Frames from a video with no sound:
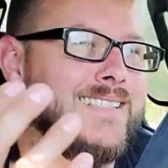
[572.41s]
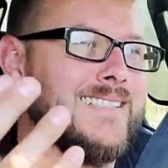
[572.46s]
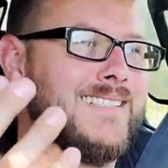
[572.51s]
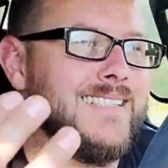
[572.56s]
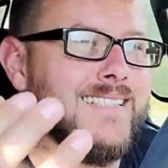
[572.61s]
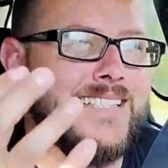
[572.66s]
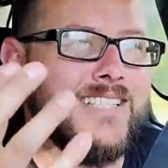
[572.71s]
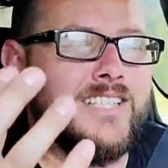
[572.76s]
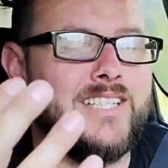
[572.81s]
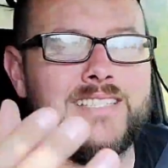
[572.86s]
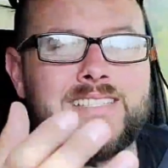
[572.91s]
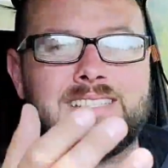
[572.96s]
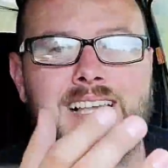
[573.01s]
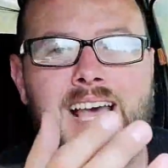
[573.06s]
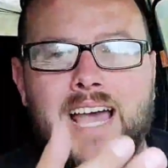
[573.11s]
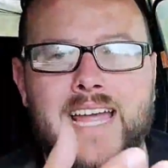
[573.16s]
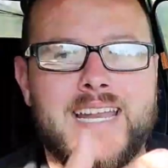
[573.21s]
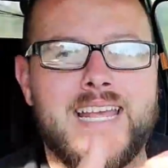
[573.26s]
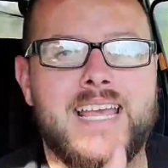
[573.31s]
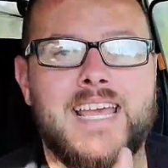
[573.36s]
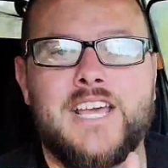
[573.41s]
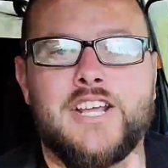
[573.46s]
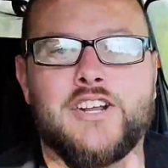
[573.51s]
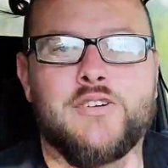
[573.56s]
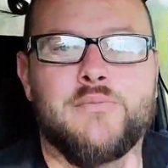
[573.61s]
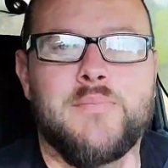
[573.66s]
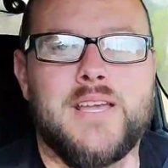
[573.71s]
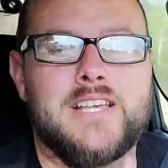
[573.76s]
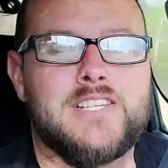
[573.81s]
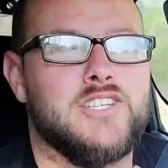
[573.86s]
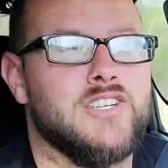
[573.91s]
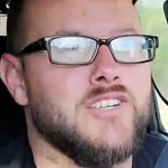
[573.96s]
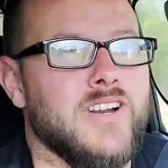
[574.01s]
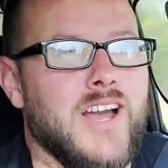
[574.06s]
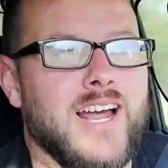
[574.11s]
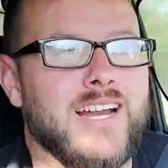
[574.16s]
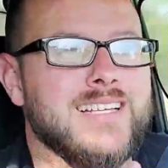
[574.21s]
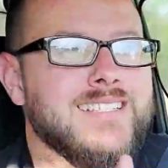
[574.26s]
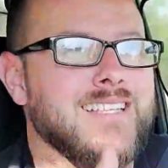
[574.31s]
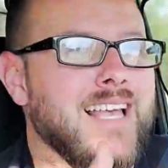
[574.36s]
it's kind of hit or miss. You're
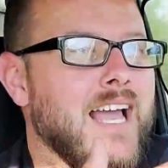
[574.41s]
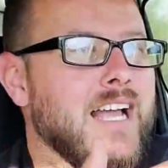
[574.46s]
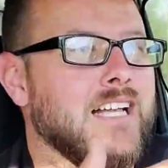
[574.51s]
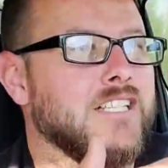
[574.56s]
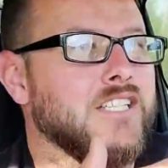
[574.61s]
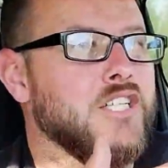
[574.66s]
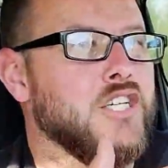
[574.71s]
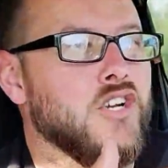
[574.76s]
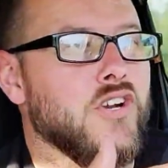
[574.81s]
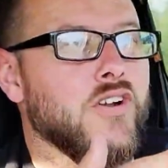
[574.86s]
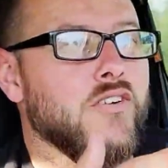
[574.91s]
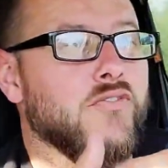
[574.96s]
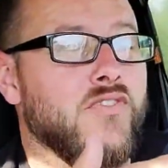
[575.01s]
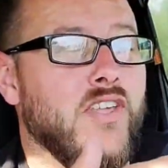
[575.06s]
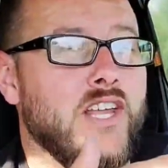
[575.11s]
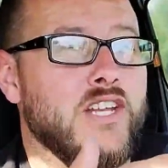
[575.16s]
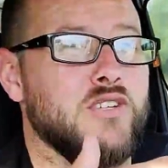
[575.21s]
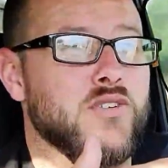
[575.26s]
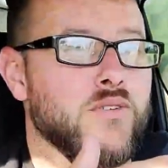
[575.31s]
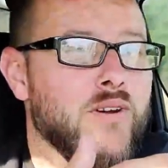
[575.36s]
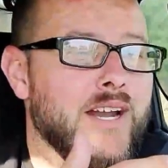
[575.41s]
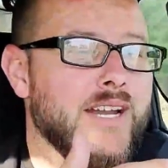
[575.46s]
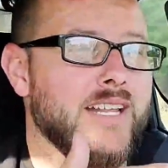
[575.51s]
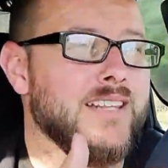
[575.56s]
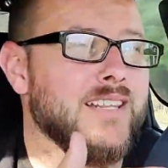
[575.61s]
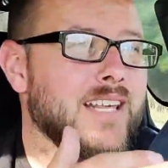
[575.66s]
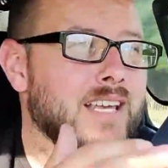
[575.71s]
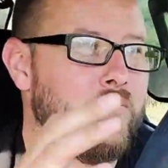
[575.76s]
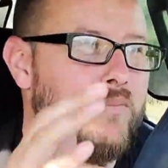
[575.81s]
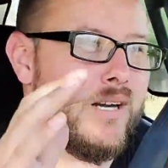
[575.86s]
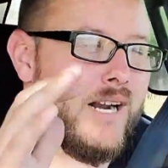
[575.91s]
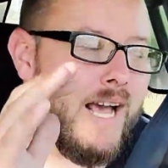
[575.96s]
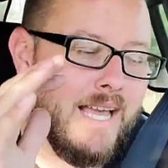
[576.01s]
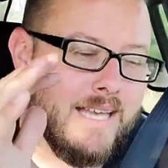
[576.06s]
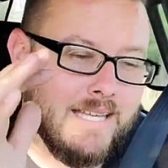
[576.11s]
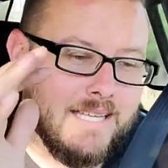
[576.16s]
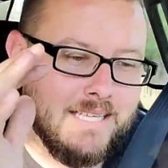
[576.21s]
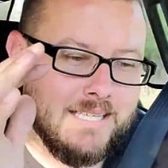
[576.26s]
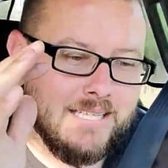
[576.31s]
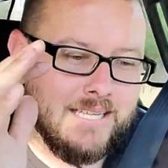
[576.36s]
not exactly sure if they do anything, but I
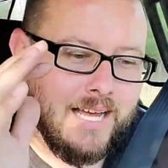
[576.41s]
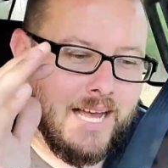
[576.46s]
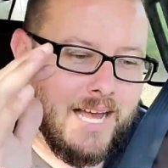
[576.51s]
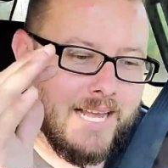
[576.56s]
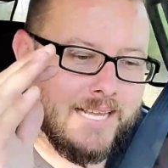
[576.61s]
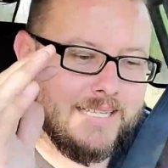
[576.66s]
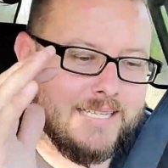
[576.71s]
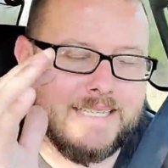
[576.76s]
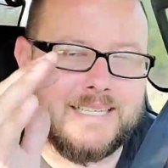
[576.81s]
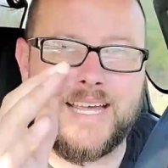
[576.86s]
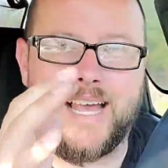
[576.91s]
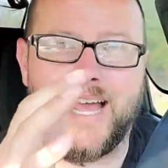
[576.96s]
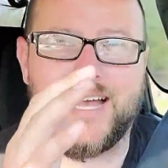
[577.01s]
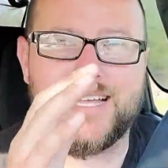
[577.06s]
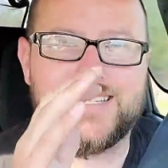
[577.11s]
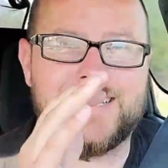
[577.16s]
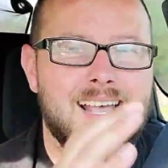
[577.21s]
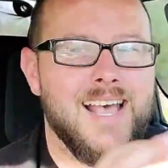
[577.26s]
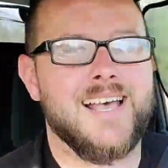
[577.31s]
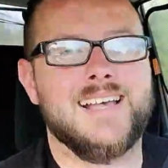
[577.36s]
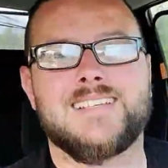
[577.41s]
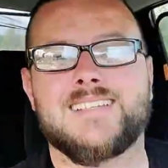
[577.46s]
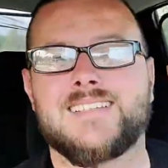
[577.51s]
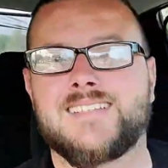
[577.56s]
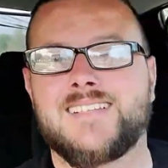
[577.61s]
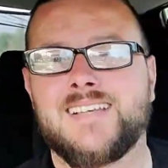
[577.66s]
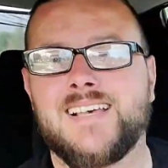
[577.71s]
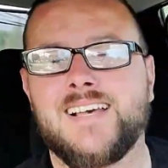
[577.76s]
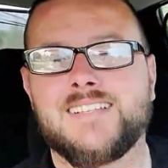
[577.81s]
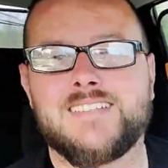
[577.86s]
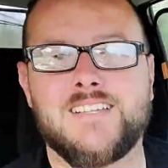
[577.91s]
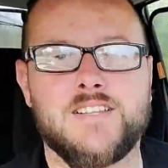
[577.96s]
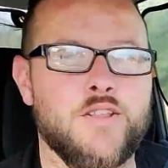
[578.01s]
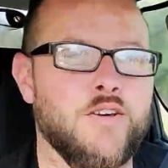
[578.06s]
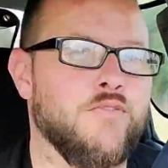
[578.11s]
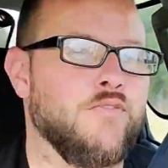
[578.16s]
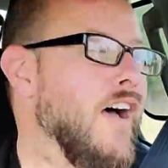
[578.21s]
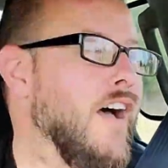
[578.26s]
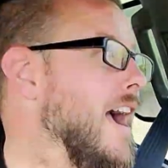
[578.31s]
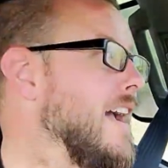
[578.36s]
can attest to
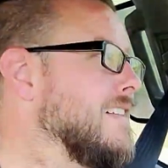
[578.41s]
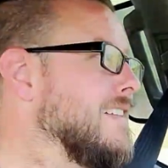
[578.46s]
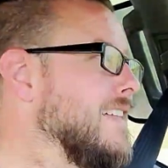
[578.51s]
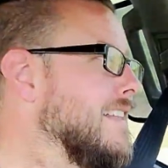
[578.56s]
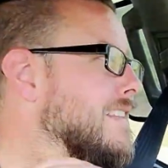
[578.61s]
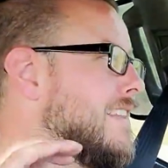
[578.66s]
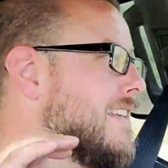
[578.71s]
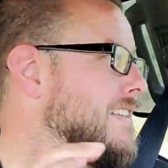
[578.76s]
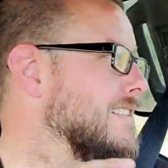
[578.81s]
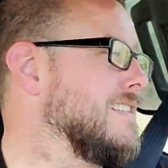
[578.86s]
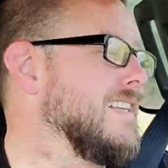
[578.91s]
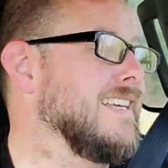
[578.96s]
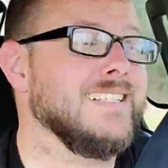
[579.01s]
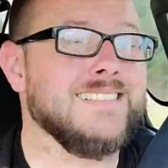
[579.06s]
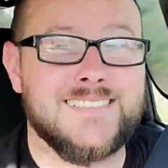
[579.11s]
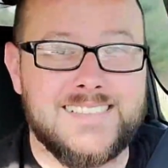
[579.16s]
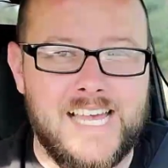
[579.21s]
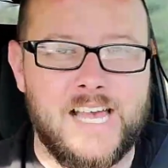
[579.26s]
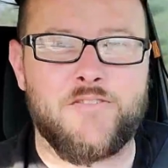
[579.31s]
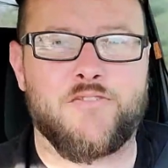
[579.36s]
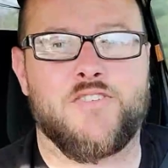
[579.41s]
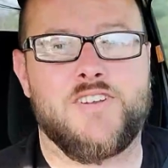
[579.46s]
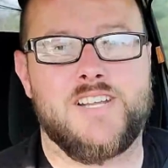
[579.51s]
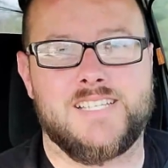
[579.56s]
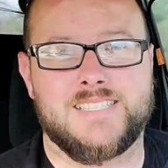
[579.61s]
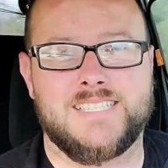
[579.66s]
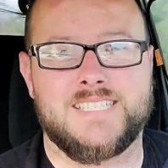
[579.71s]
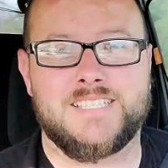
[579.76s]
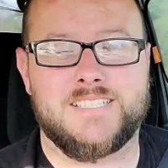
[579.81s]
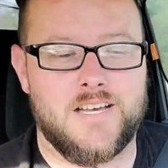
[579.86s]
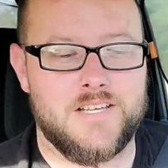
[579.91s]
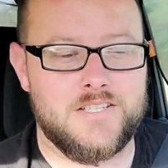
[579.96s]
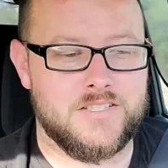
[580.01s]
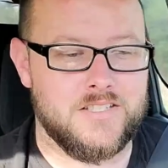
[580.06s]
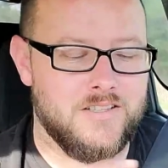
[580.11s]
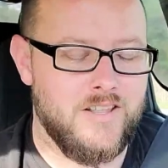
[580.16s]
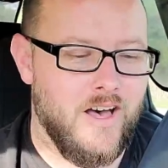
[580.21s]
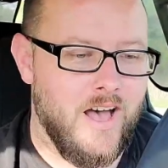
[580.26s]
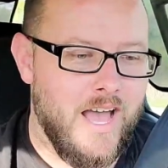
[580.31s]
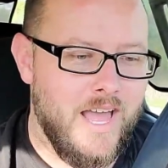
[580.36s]
the fact that this thing definitely does
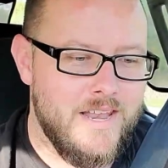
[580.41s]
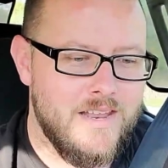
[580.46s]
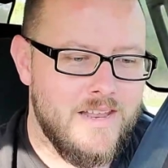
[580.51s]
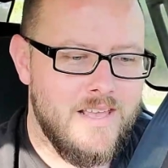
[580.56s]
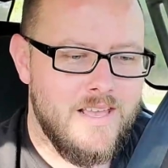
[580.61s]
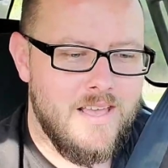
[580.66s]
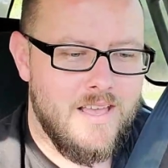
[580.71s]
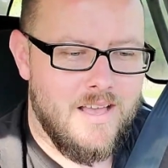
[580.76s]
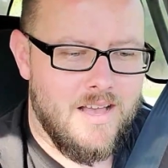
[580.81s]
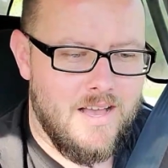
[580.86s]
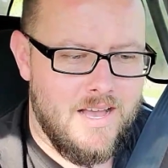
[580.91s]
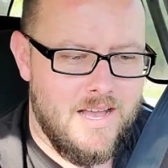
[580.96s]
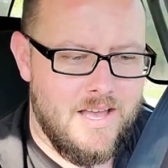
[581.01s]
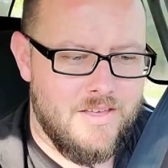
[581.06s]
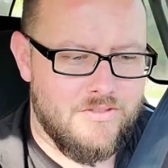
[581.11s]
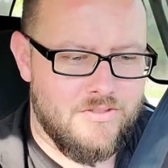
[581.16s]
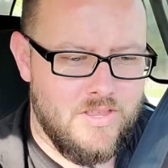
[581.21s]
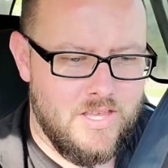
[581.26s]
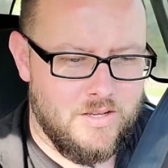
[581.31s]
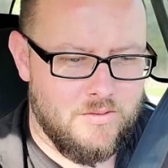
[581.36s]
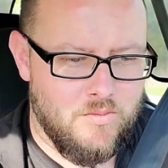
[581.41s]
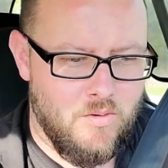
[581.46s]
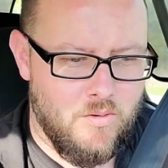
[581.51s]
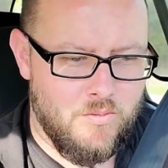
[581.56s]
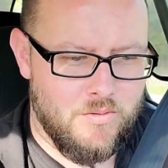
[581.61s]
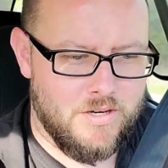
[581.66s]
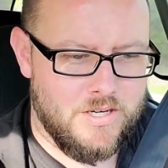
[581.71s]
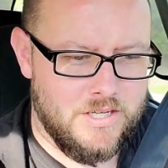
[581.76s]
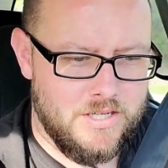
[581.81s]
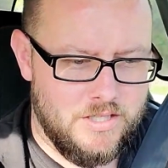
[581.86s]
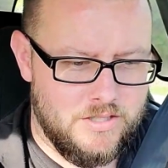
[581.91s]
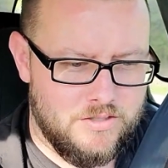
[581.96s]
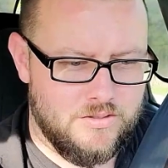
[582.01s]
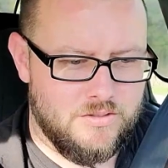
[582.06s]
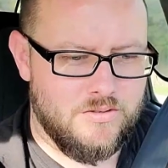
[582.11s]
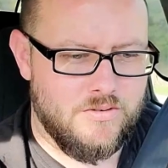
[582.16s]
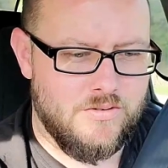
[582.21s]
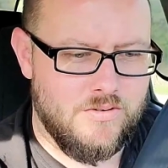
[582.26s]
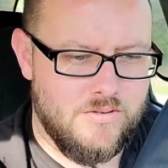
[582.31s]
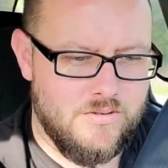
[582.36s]
a lot. I think what we're gonna
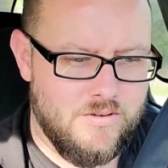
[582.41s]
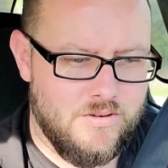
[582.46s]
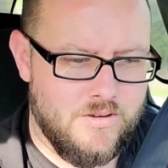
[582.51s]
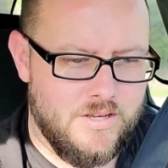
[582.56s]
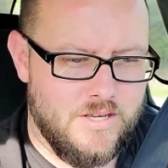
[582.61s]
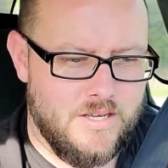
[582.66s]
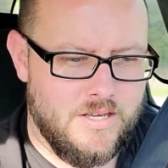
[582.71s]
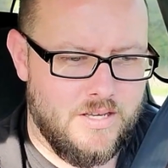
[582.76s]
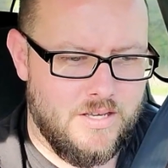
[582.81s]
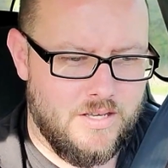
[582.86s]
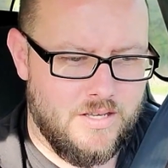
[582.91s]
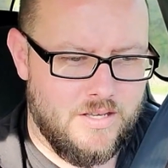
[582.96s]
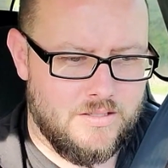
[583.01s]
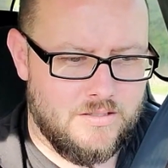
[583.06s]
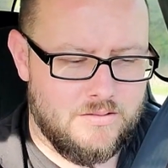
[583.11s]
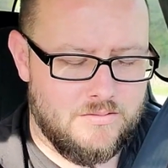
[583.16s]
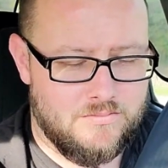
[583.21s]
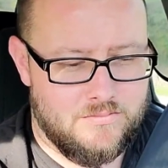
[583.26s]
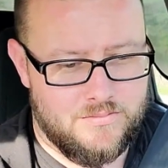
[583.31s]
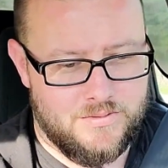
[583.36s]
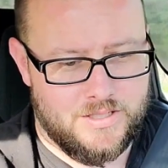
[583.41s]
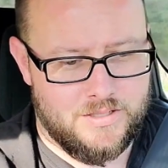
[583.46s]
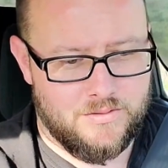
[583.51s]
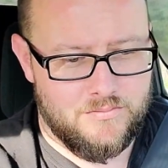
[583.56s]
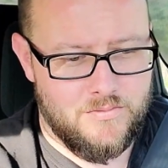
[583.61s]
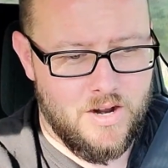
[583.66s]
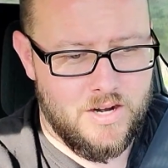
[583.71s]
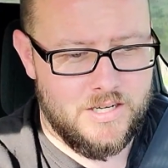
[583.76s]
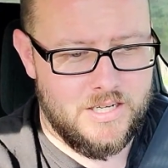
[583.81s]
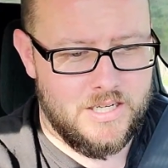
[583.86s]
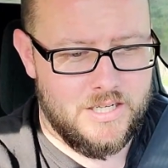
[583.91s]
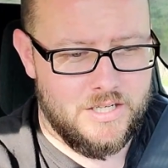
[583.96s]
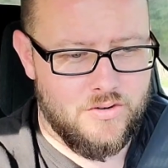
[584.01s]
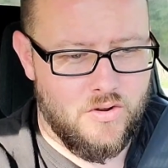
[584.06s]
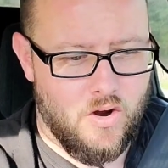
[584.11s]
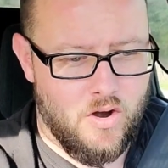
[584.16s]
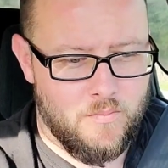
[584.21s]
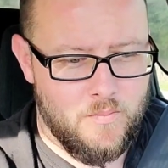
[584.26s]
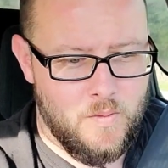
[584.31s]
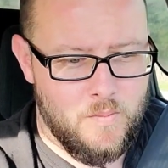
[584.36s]
do is we can run it in
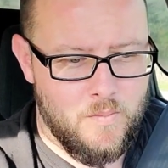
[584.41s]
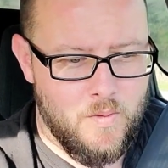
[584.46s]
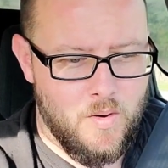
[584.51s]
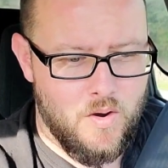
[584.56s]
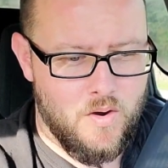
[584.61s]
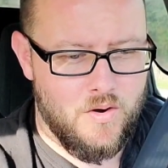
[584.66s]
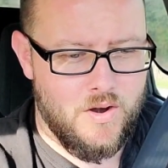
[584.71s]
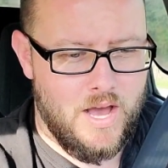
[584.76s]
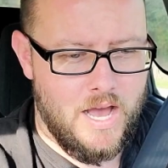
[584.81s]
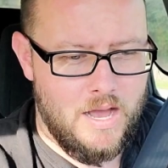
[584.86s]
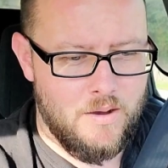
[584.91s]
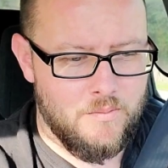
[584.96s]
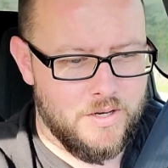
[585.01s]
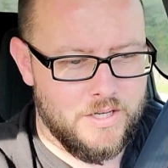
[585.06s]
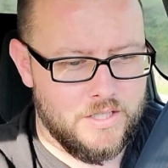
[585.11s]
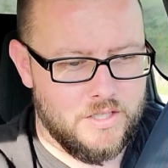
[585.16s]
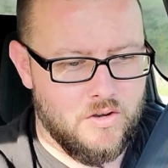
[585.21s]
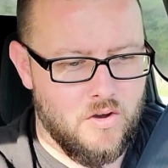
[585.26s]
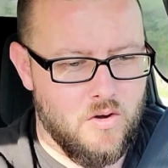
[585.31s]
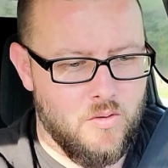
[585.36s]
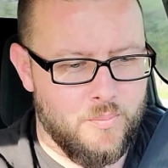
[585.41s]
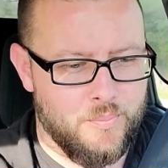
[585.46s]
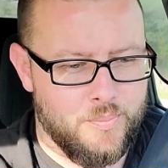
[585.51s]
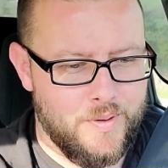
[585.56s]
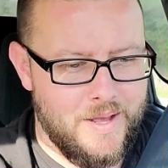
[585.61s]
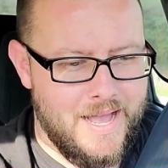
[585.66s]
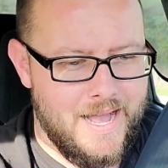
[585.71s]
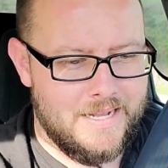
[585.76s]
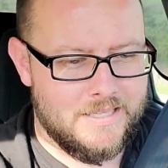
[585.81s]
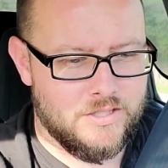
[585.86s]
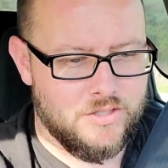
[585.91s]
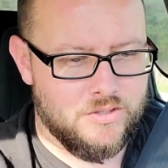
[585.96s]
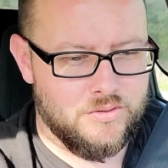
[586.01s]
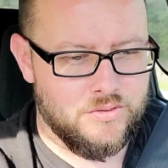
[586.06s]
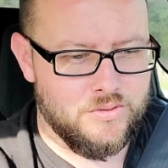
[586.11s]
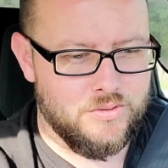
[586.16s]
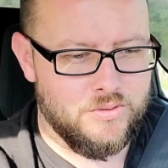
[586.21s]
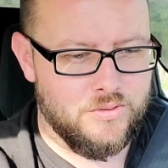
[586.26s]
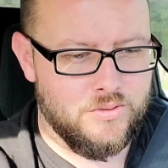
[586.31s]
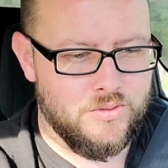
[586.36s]
normal mode. I want to go back
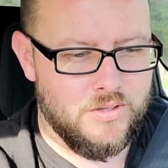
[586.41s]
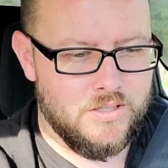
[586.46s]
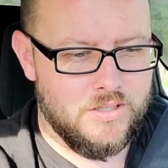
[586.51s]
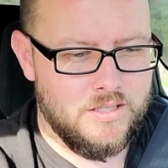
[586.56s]
to